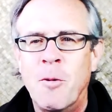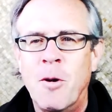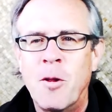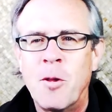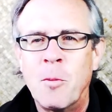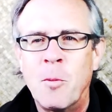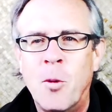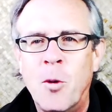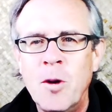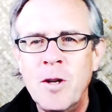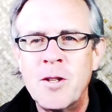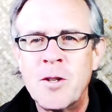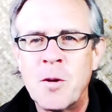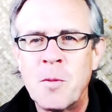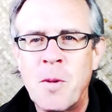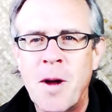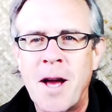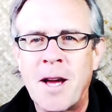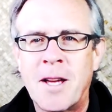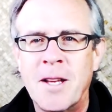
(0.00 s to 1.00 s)
Well, the
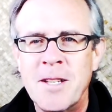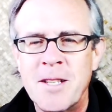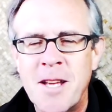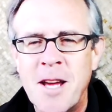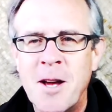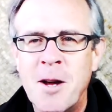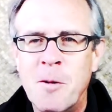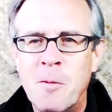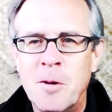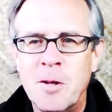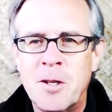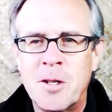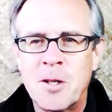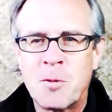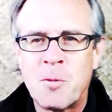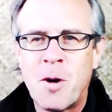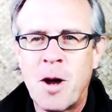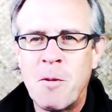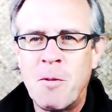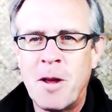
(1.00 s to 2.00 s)
boys are back in town, which
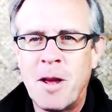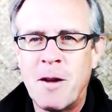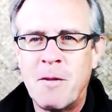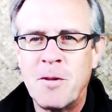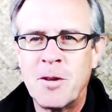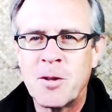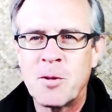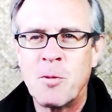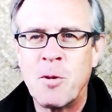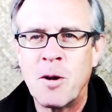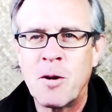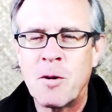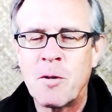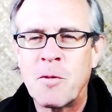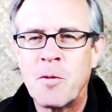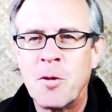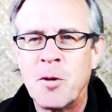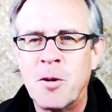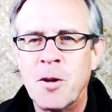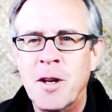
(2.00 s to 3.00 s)
is why we have this
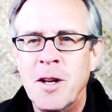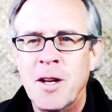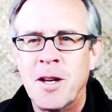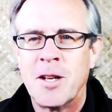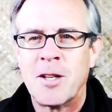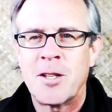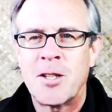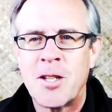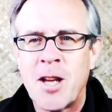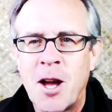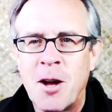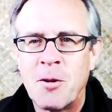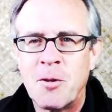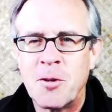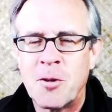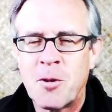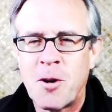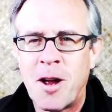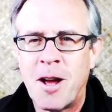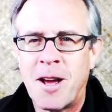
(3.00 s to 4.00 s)
wonderful
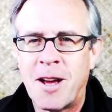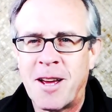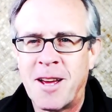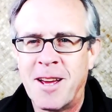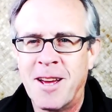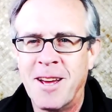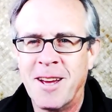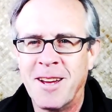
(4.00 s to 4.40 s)
soundtrack.